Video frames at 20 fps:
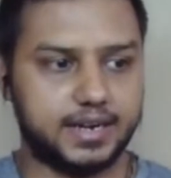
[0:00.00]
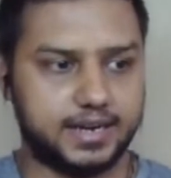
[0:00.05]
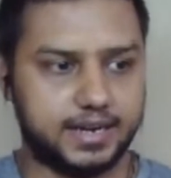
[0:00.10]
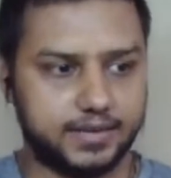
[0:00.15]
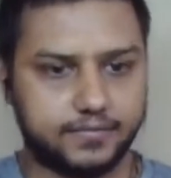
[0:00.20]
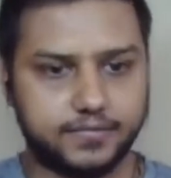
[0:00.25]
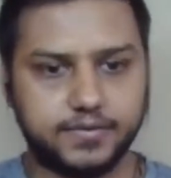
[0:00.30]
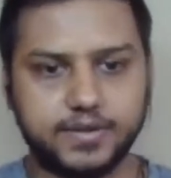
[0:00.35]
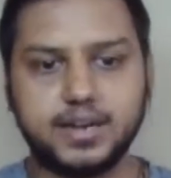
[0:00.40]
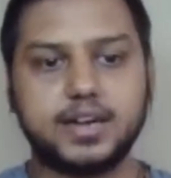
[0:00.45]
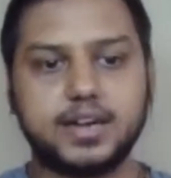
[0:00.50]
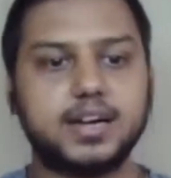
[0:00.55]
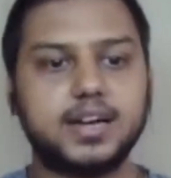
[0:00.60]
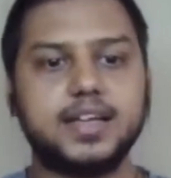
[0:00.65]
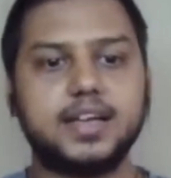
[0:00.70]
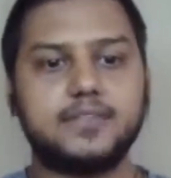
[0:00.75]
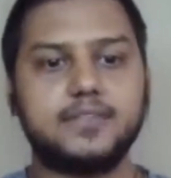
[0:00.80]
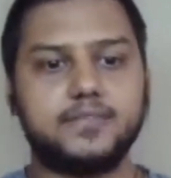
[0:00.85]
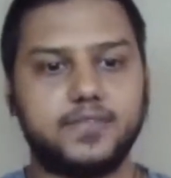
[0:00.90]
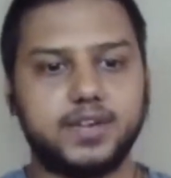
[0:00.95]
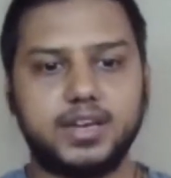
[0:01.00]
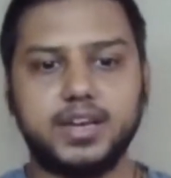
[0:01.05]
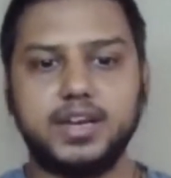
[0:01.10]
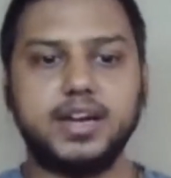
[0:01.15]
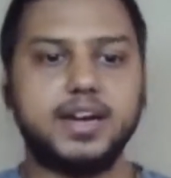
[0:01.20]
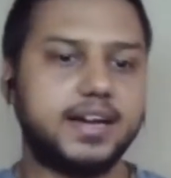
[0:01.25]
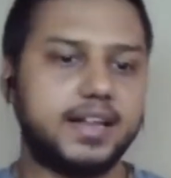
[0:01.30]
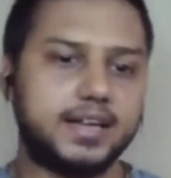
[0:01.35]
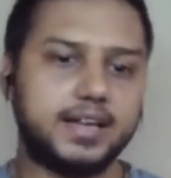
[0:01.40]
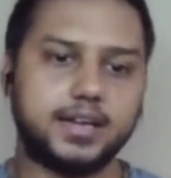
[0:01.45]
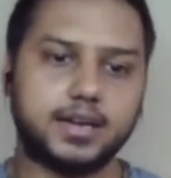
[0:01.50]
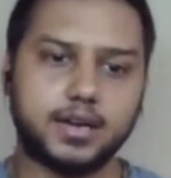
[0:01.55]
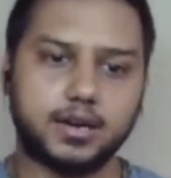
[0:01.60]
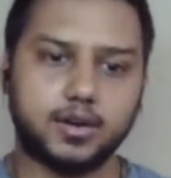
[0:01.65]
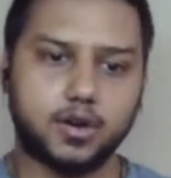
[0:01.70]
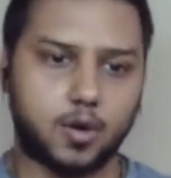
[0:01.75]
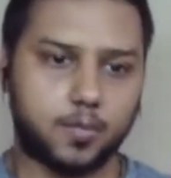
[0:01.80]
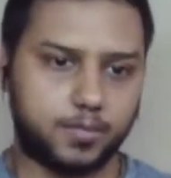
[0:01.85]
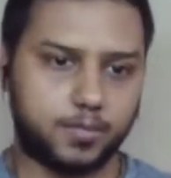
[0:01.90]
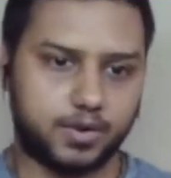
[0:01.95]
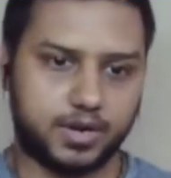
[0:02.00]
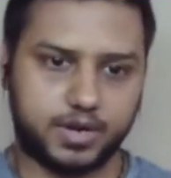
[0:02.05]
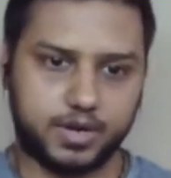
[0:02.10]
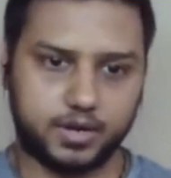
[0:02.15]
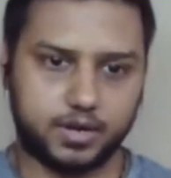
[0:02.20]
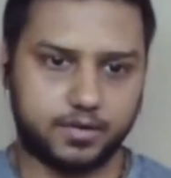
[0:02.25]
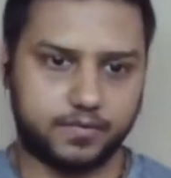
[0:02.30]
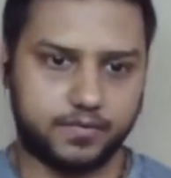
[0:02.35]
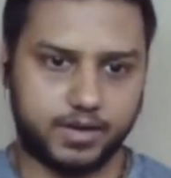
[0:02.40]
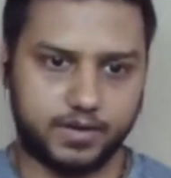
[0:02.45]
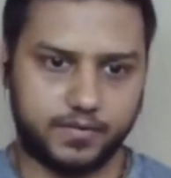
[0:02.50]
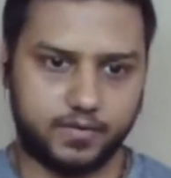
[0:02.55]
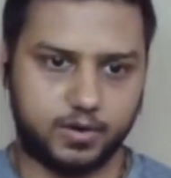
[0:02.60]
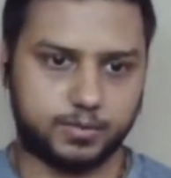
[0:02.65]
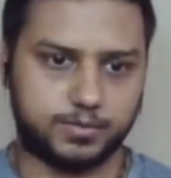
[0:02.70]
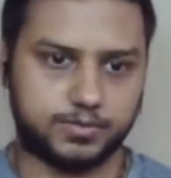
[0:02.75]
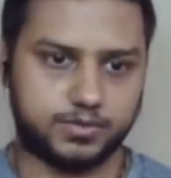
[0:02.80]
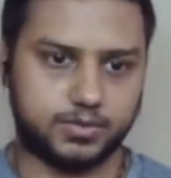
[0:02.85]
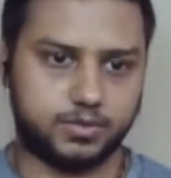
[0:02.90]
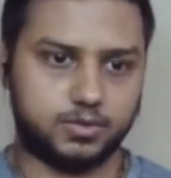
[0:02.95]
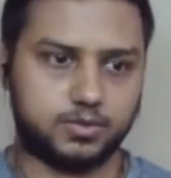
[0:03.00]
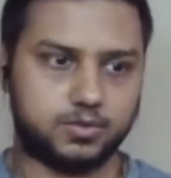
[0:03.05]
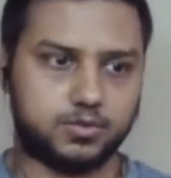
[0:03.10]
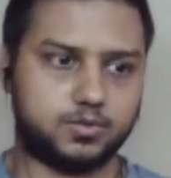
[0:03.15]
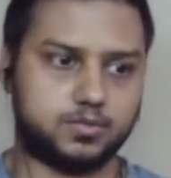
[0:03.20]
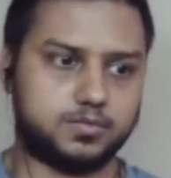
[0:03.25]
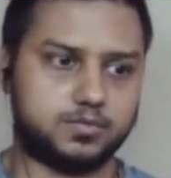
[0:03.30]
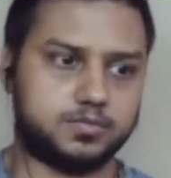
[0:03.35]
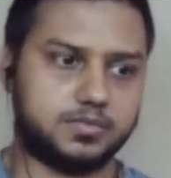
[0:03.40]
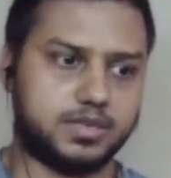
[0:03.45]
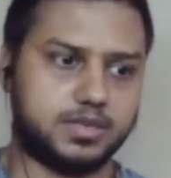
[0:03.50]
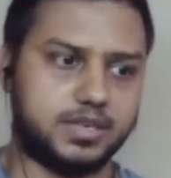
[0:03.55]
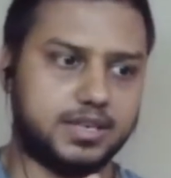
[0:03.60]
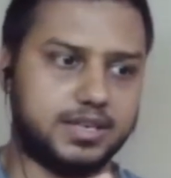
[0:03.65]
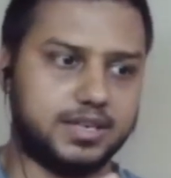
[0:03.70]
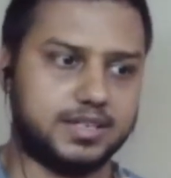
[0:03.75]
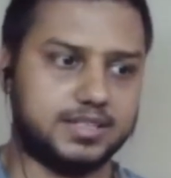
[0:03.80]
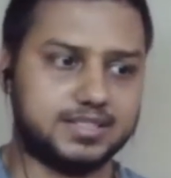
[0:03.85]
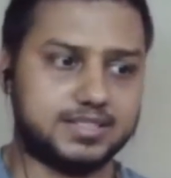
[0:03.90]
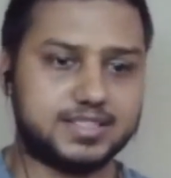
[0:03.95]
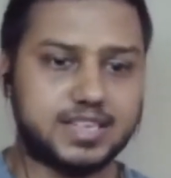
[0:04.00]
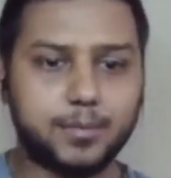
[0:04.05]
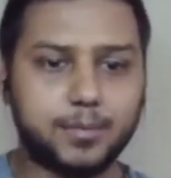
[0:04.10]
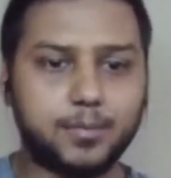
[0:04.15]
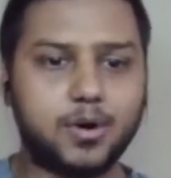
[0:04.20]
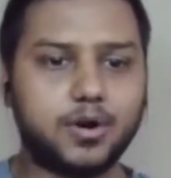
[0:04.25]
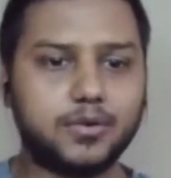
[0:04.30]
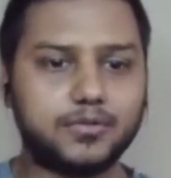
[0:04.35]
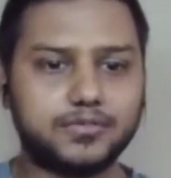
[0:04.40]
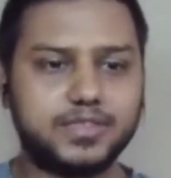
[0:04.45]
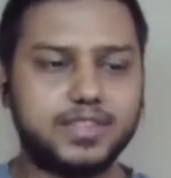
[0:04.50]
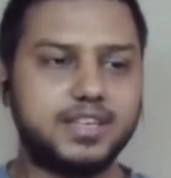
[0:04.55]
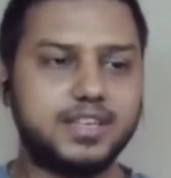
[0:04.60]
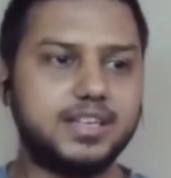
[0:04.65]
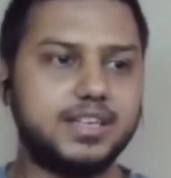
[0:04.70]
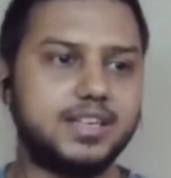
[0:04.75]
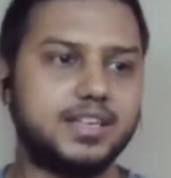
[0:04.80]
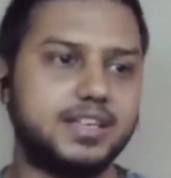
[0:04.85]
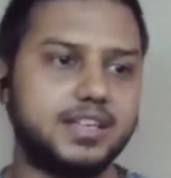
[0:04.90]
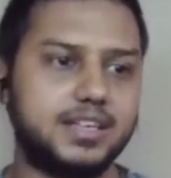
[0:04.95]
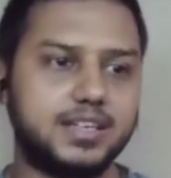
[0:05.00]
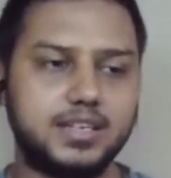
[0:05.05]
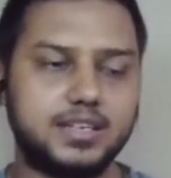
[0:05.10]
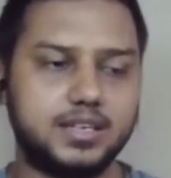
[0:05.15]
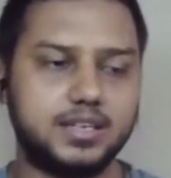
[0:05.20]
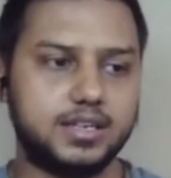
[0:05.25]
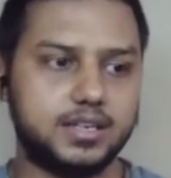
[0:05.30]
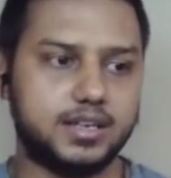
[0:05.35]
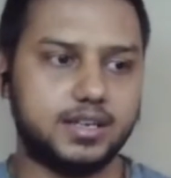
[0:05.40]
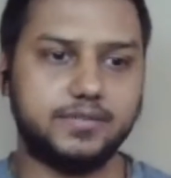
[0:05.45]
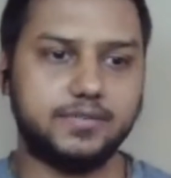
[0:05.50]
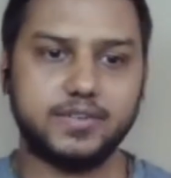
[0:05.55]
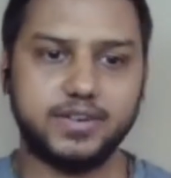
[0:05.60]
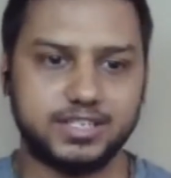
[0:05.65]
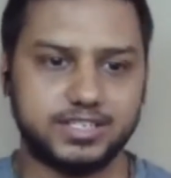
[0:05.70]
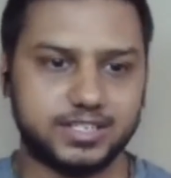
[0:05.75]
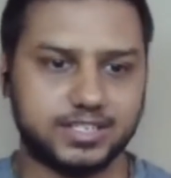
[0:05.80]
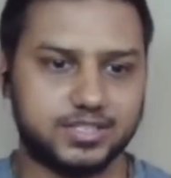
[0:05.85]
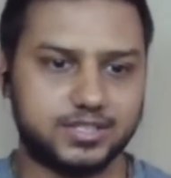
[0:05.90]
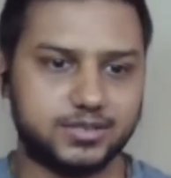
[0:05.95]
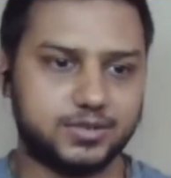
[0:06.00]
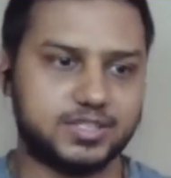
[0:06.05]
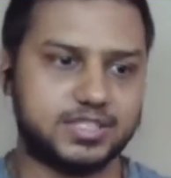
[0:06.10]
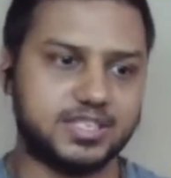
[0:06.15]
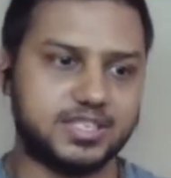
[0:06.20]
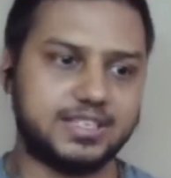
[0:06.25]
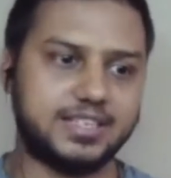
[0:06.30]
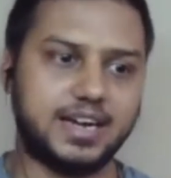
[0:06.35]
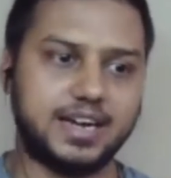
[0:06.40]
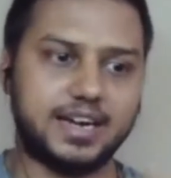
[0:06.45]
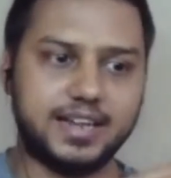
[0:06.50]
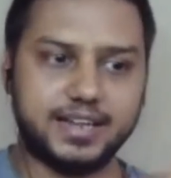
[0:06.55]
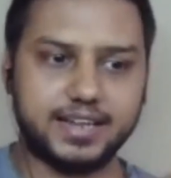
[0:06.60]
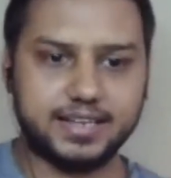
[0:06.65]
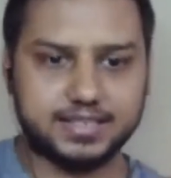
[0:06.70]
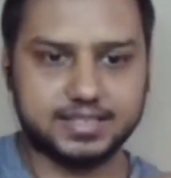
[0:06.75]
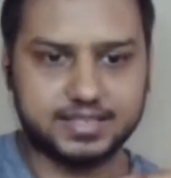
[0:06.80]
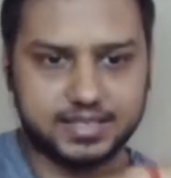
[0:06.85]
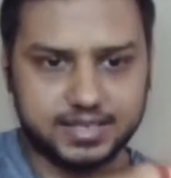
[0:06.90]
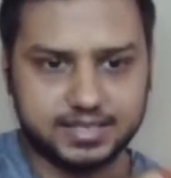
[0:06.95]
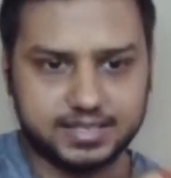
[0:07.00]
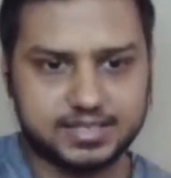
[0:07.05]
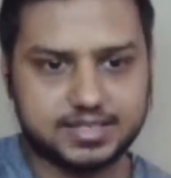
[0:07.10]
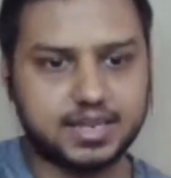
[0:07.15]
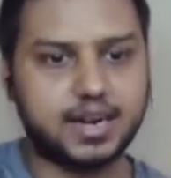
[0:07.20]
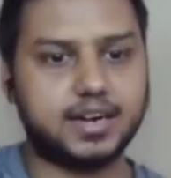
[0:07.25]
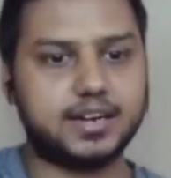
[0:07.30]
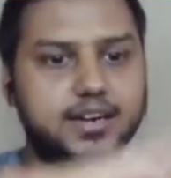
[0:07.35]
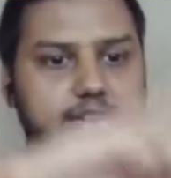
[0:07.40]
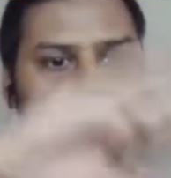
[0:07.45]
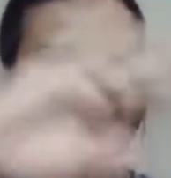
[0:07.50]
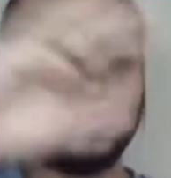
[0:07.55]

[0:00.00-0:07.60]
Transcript: definitely a very integral component of DevOps. You know, in some of the definitions, you'll see that yes, it started